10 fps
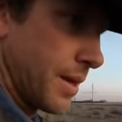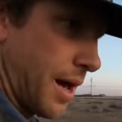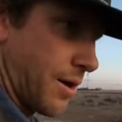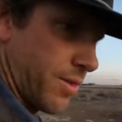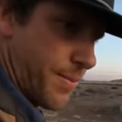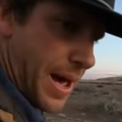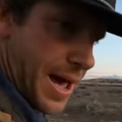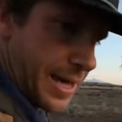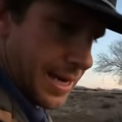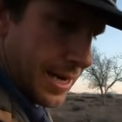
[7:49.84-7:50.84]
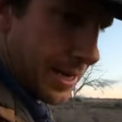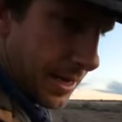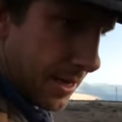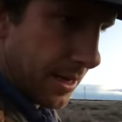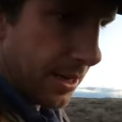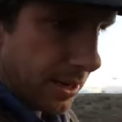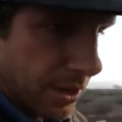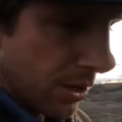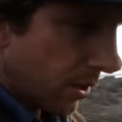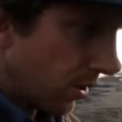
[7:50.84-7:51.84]
of the back,
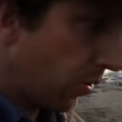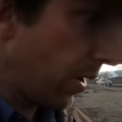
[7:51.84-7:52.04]
you